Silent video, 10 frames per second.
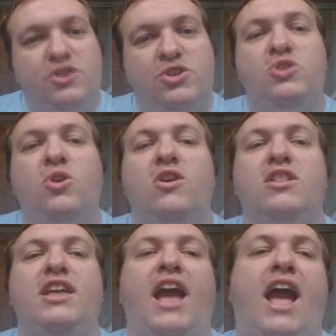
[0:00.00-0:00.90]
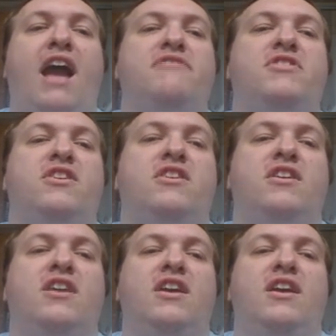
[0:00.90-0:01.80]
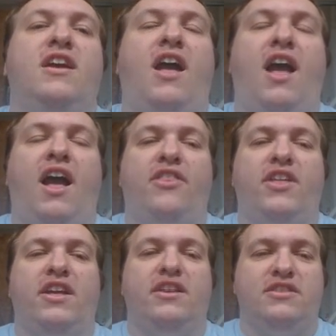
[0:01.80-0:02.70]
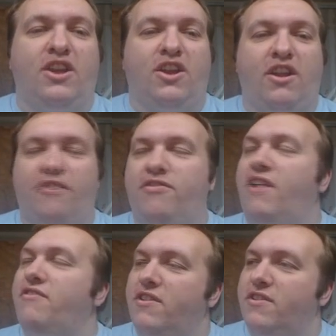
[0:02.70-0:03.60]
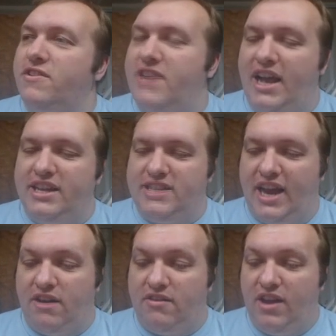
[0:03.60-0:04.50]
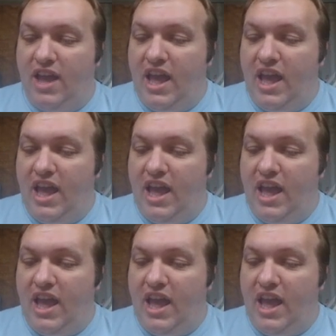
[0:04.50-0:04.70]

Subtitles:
Shortly after the kerfluffle dies down,